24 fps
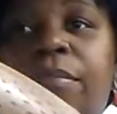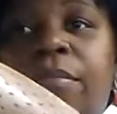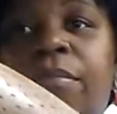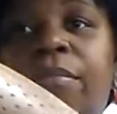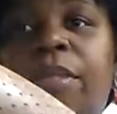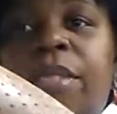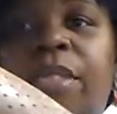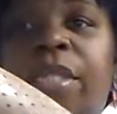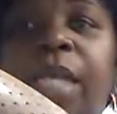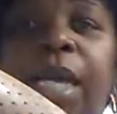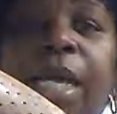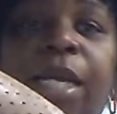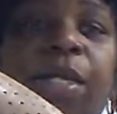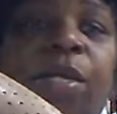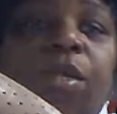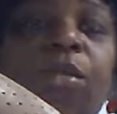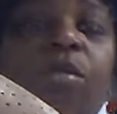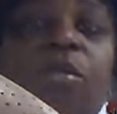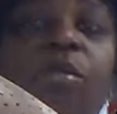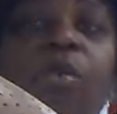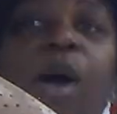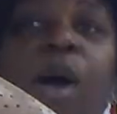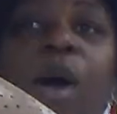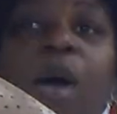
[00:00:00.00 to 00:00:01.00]
But thank you
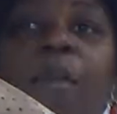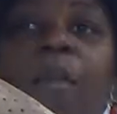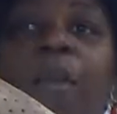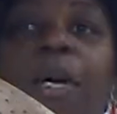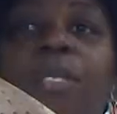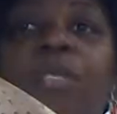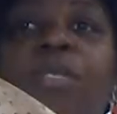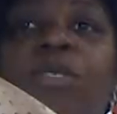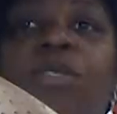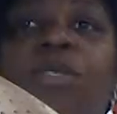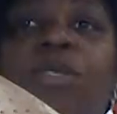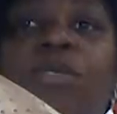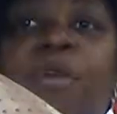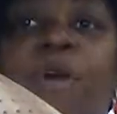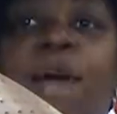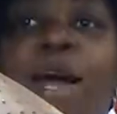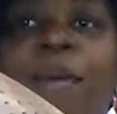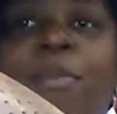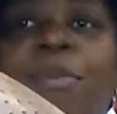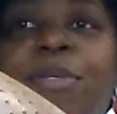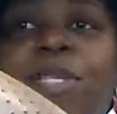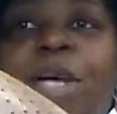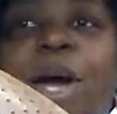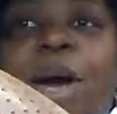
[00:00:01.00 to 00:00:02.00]
to all my
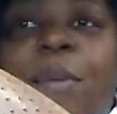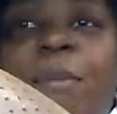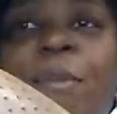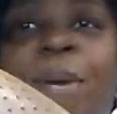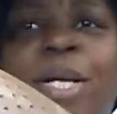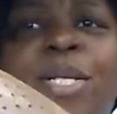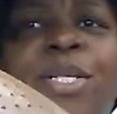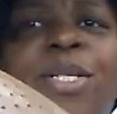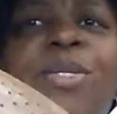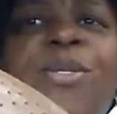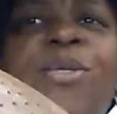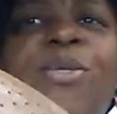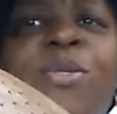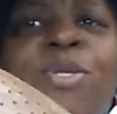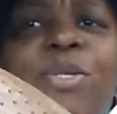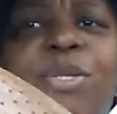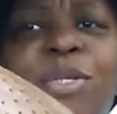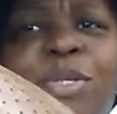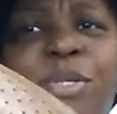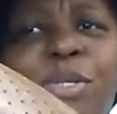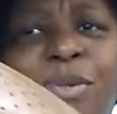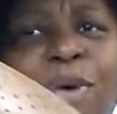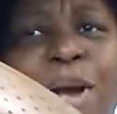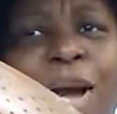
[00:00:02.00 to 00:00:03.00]
subscribers, all my new
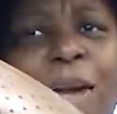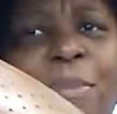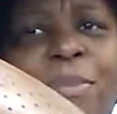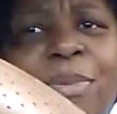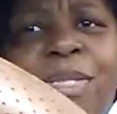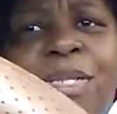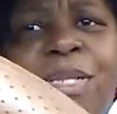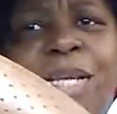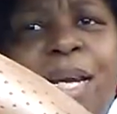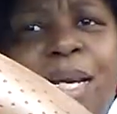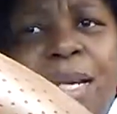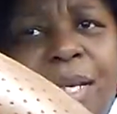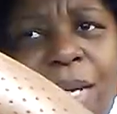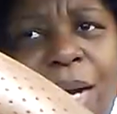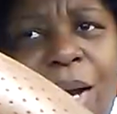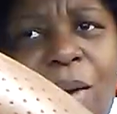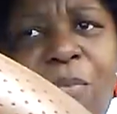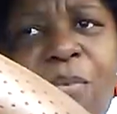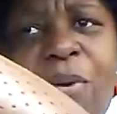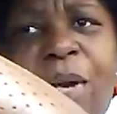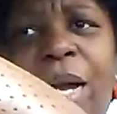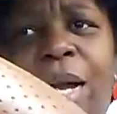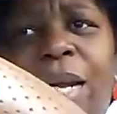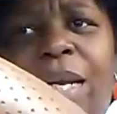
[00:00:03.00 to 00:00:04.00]
subscribers. Thank y'all
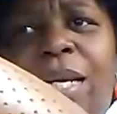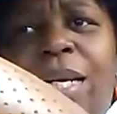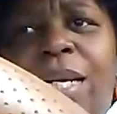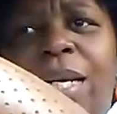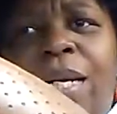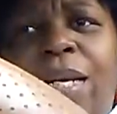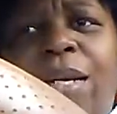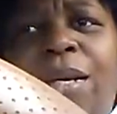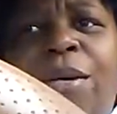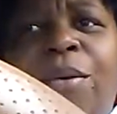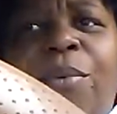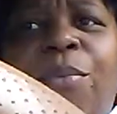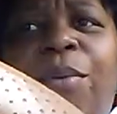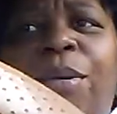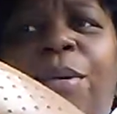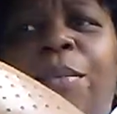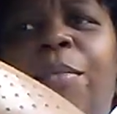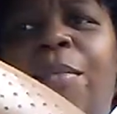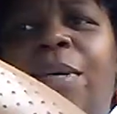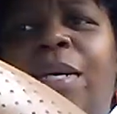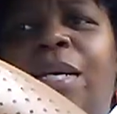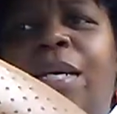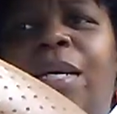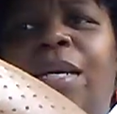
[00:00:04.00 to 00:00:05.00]
for hanging in here with
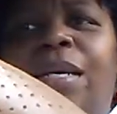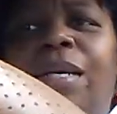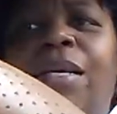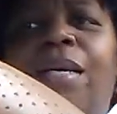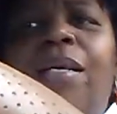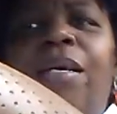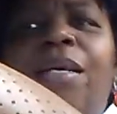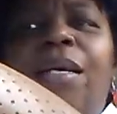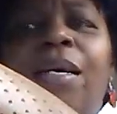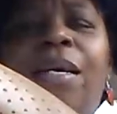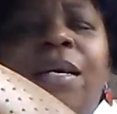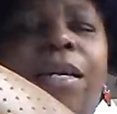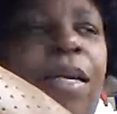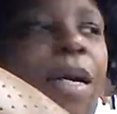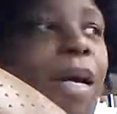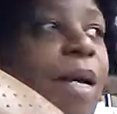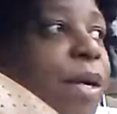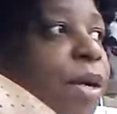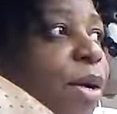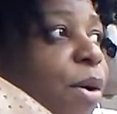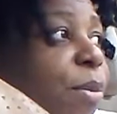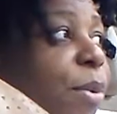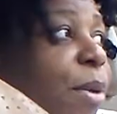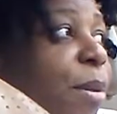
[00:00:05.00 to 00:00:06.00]
me. Y'all
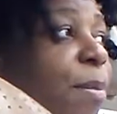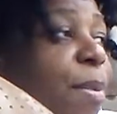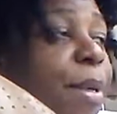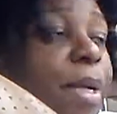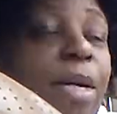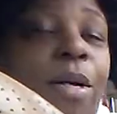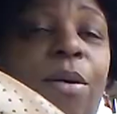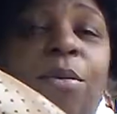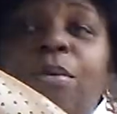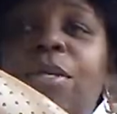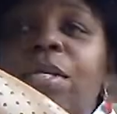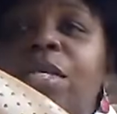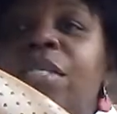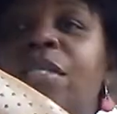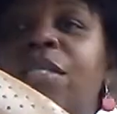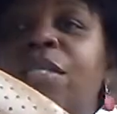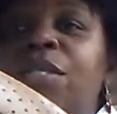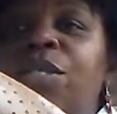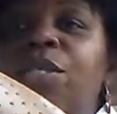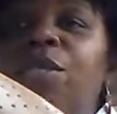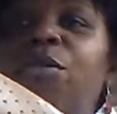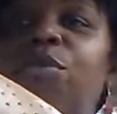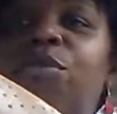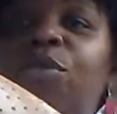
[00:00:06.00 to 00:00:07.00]
know we've been on this
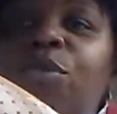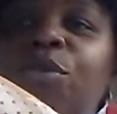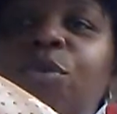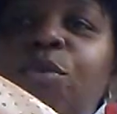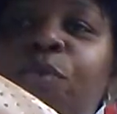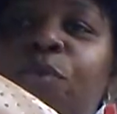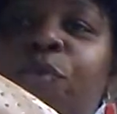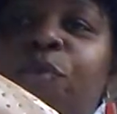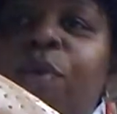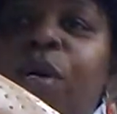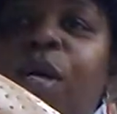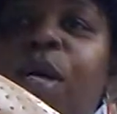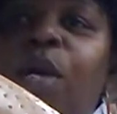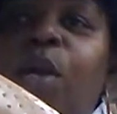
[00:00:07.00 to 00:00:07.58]
YouTube for a